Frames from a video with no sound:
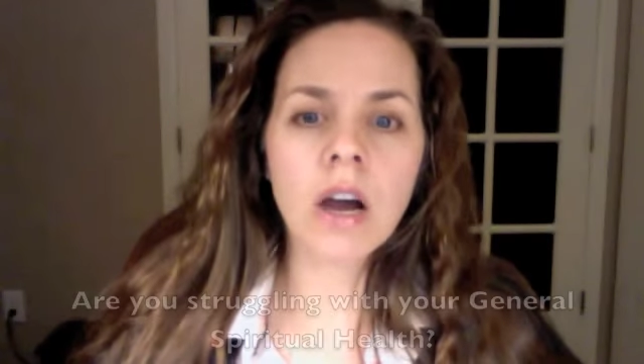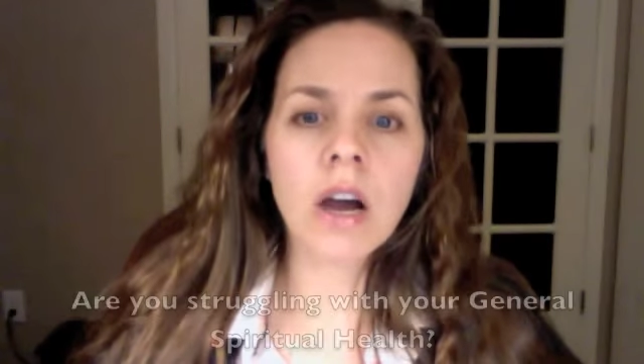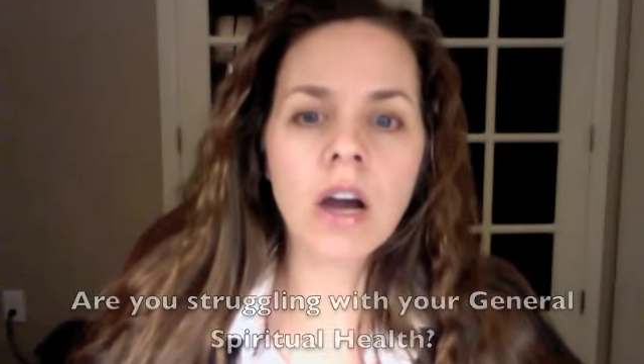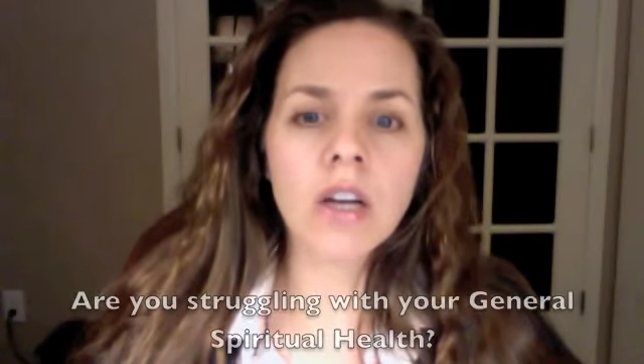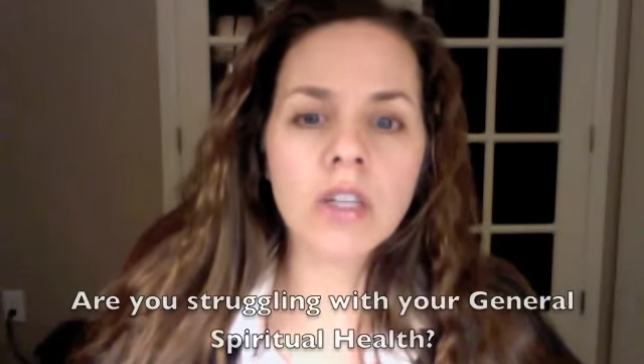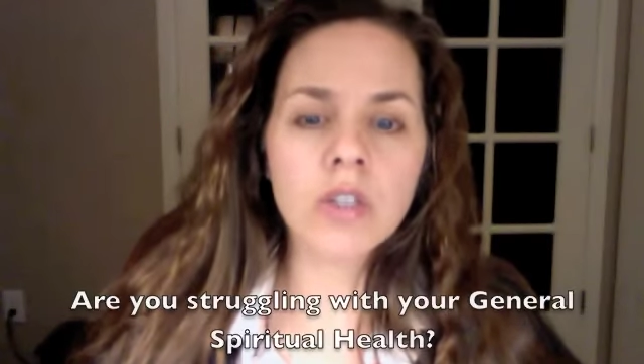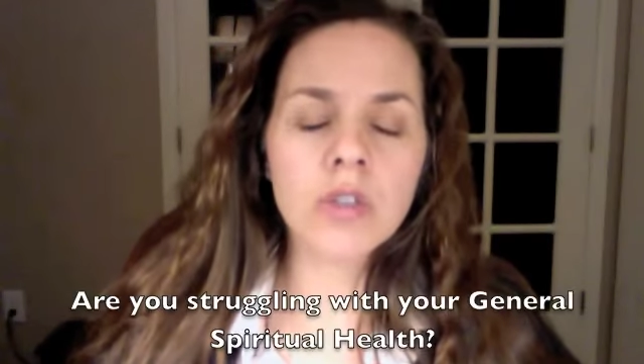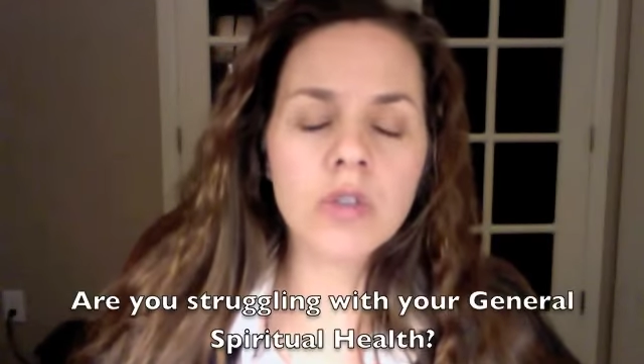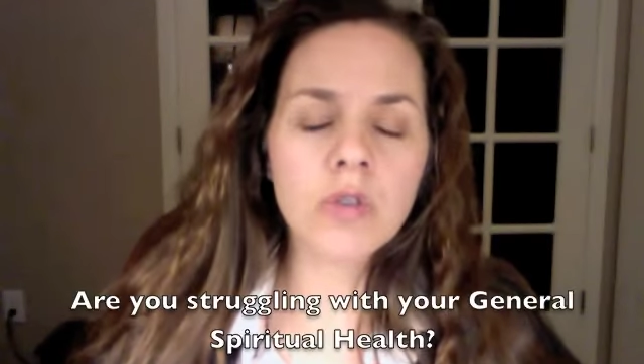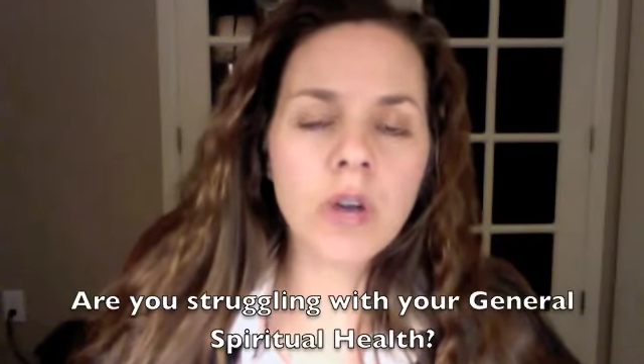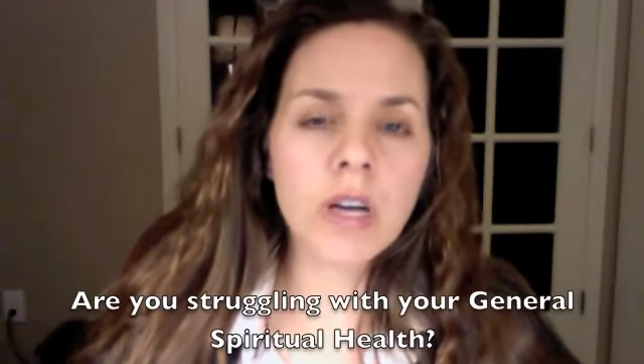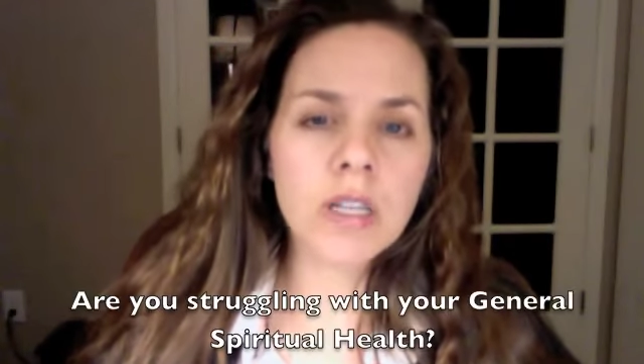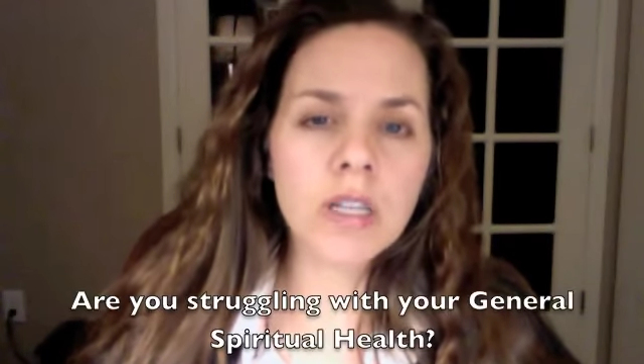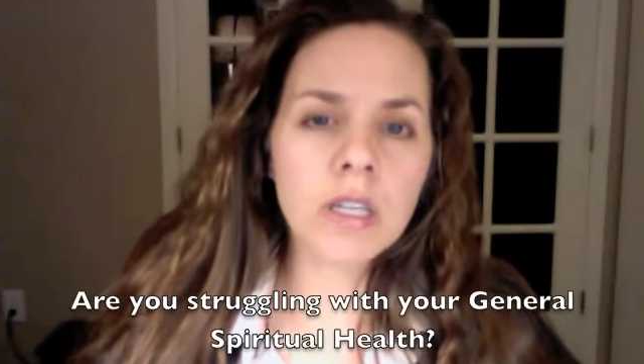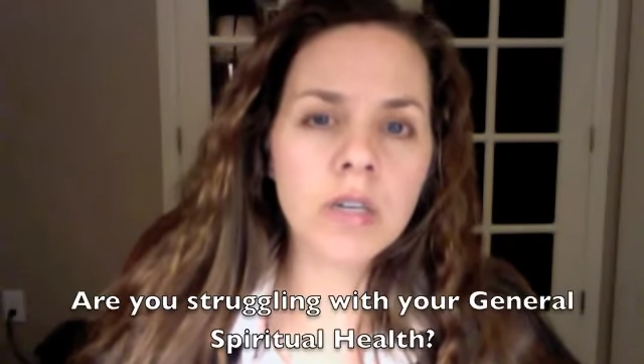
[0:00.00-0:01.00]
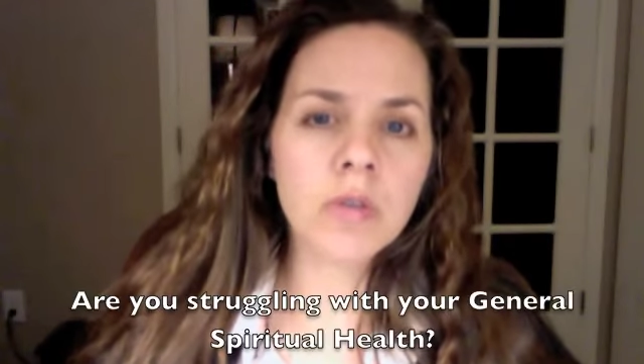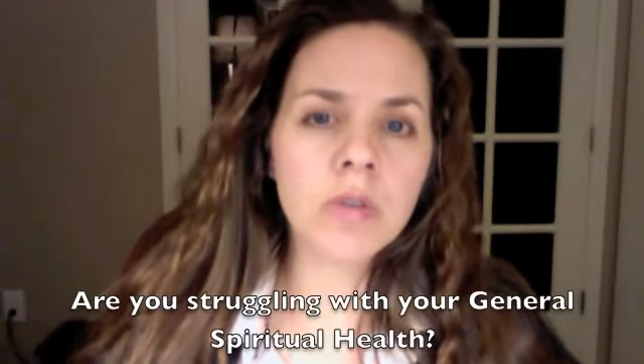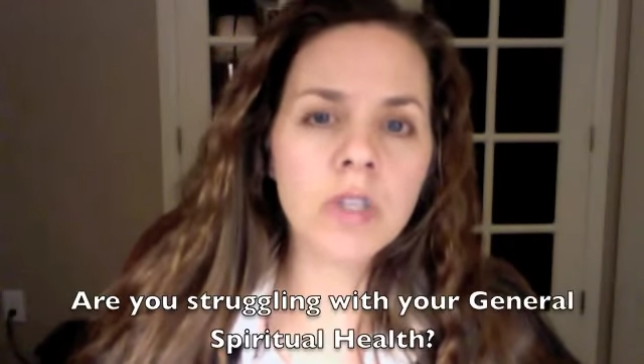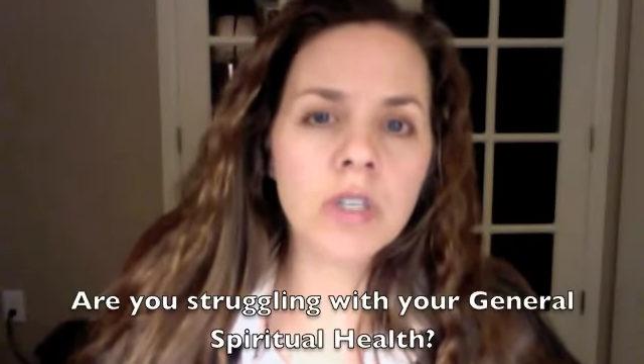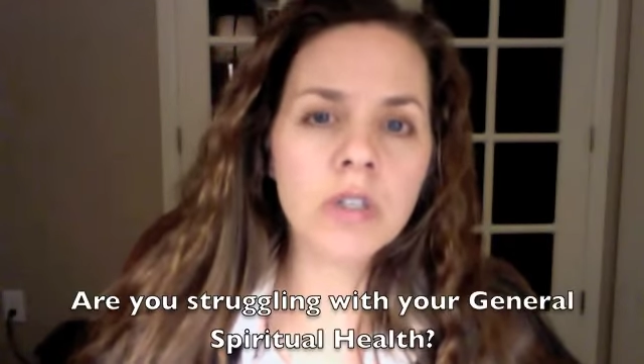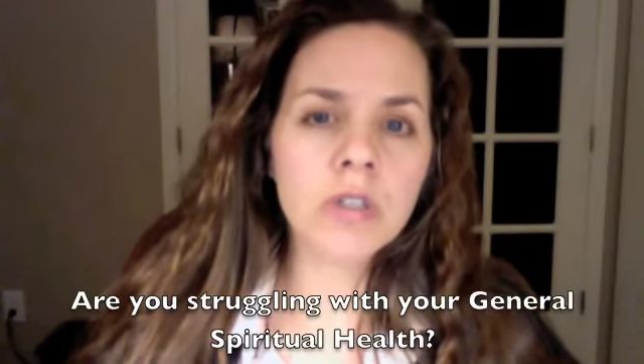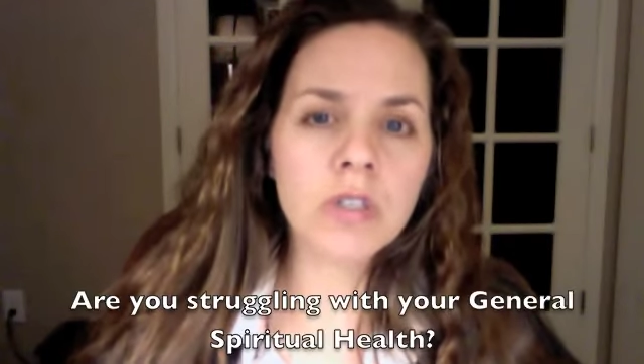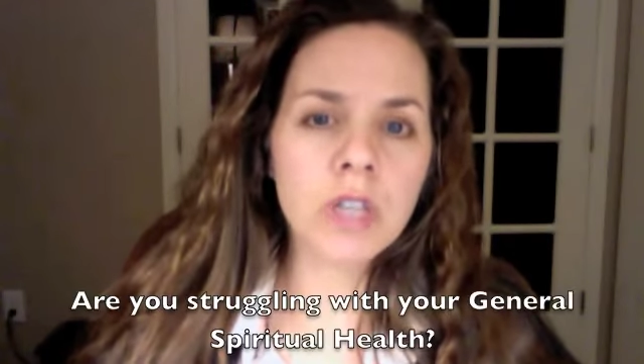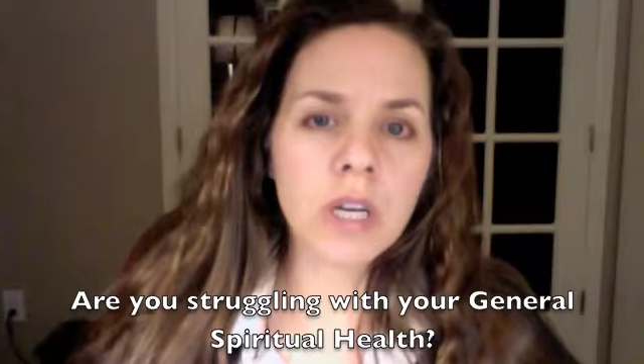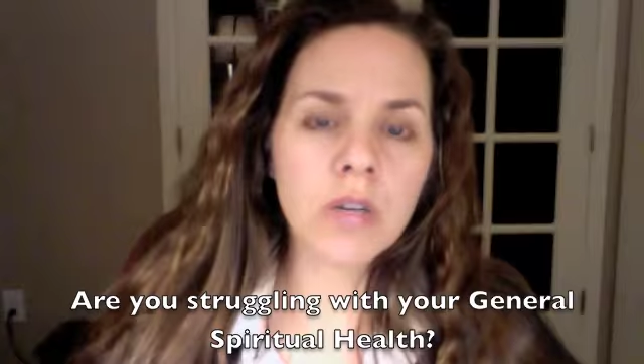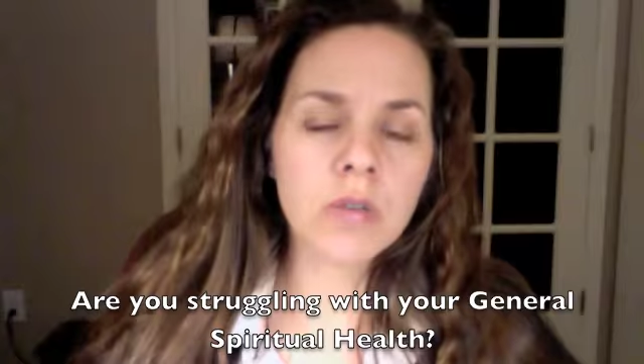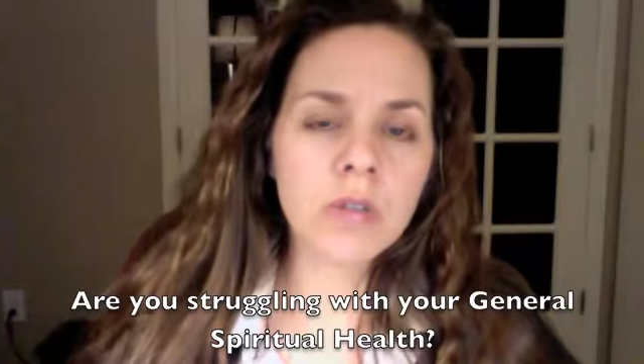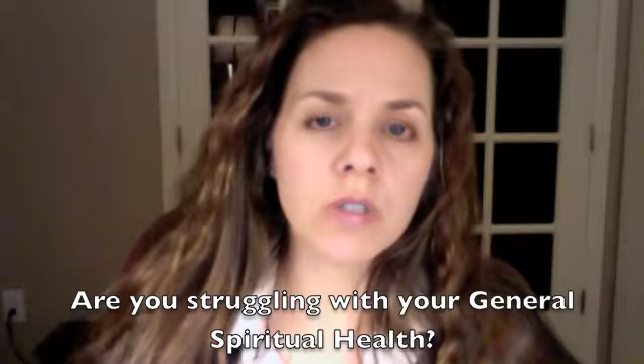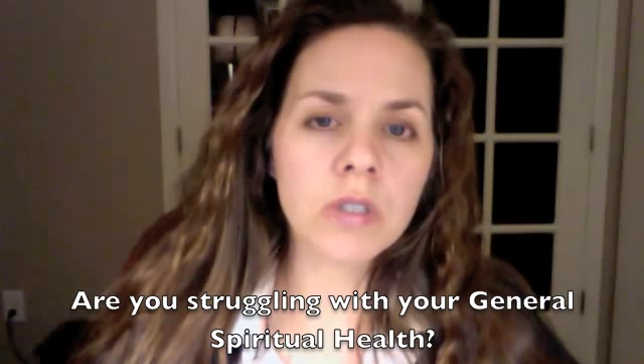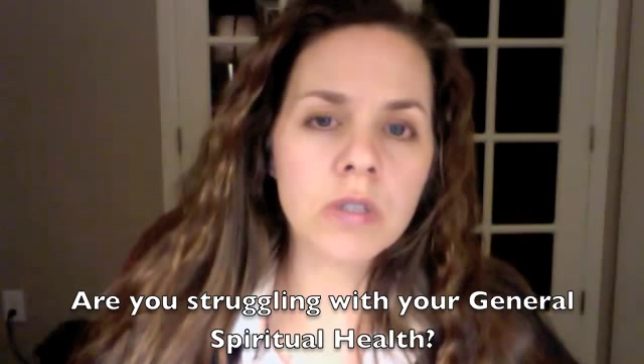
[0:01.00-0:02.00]
Are you struggling with your
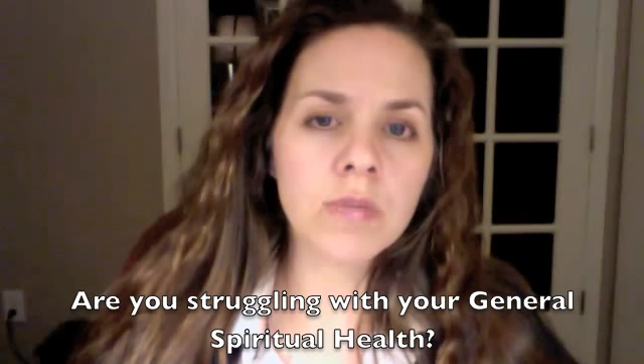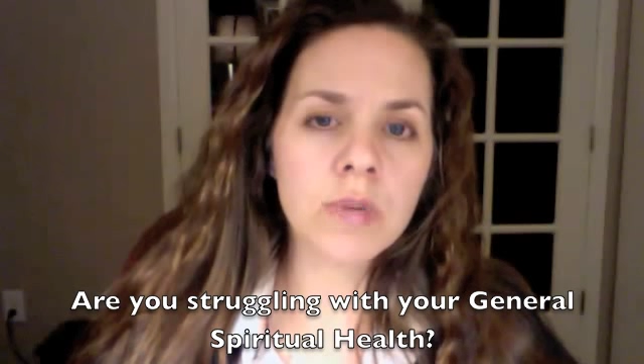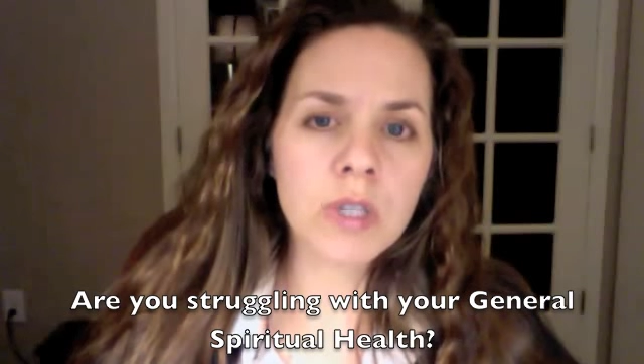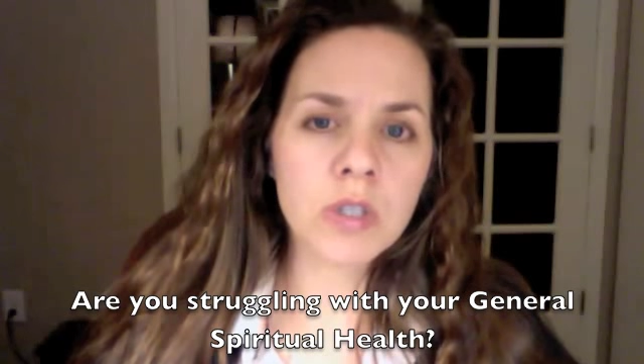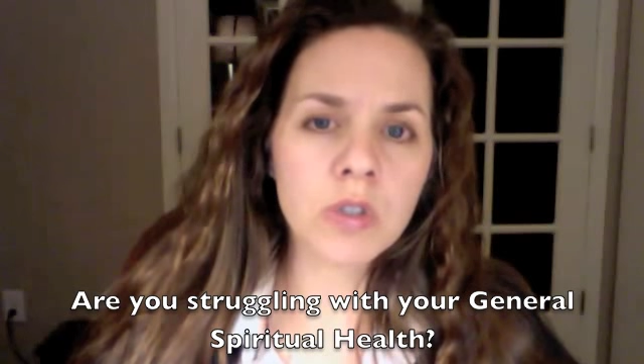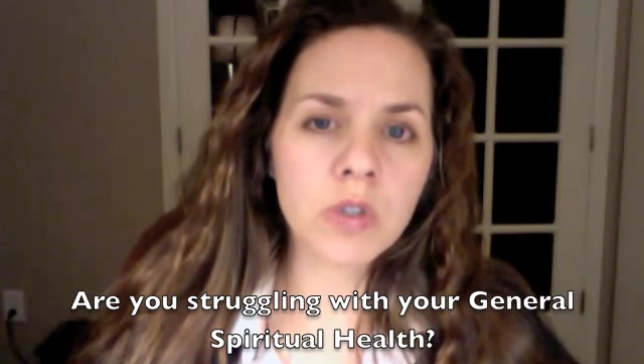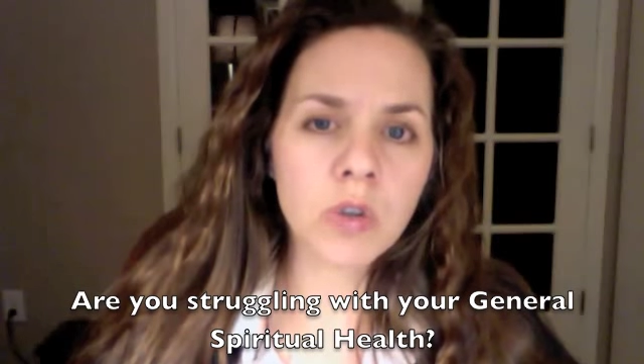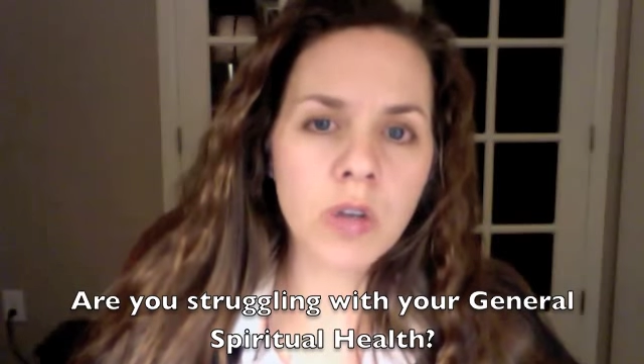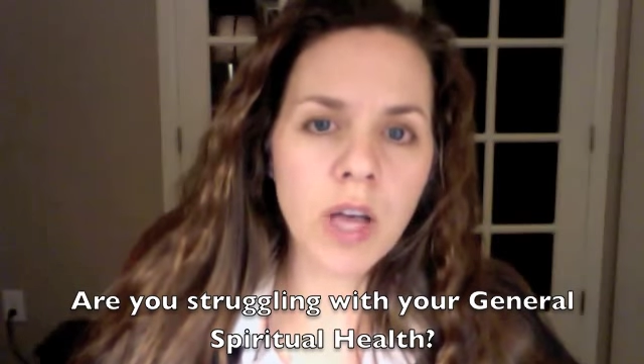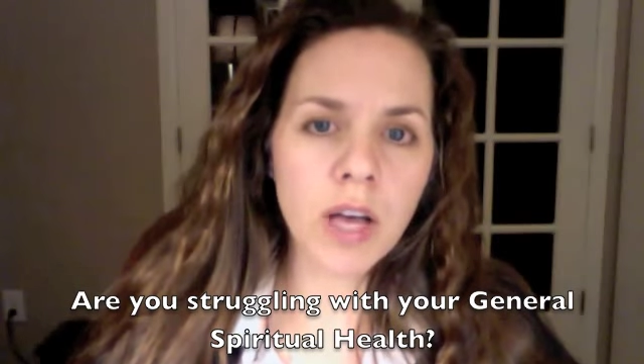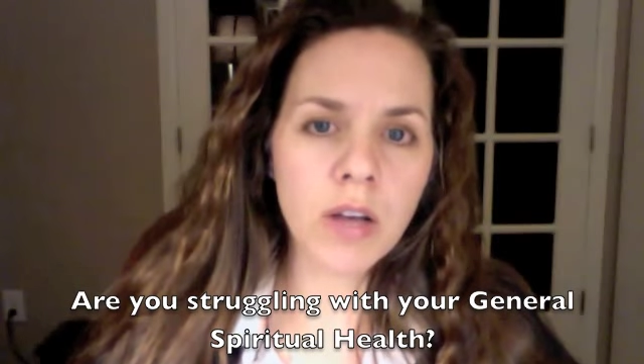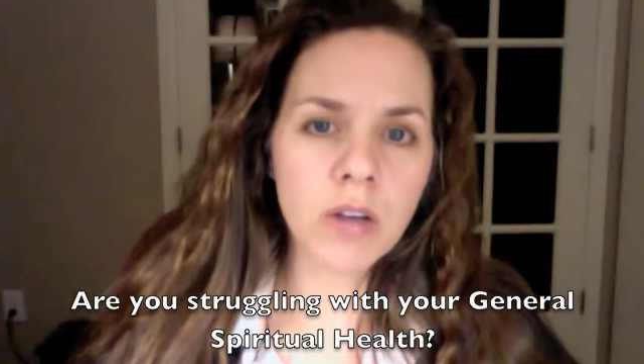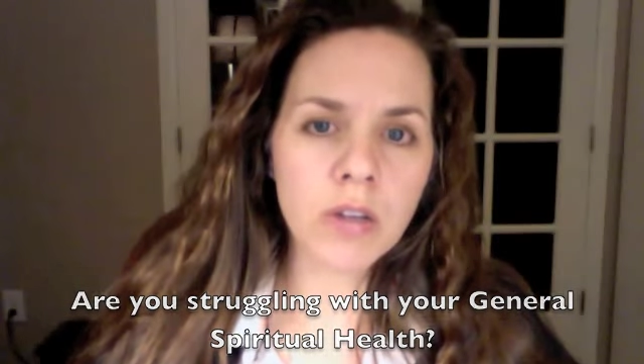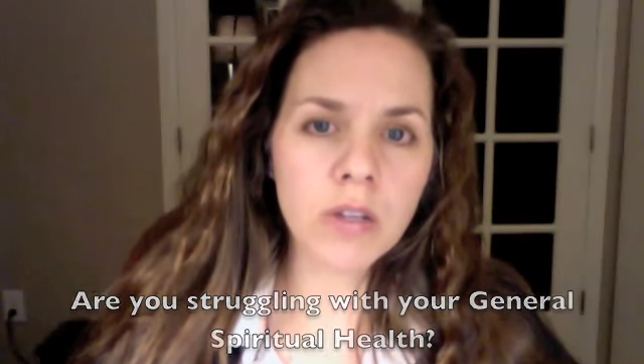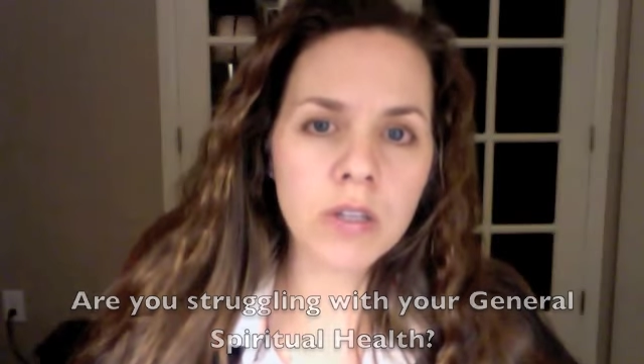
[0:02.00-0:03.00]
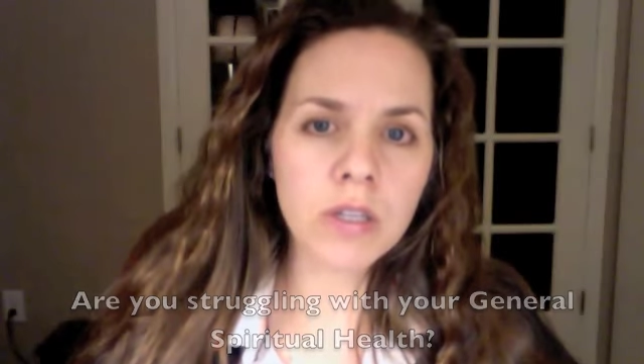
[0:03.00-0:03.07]
general spiritual health?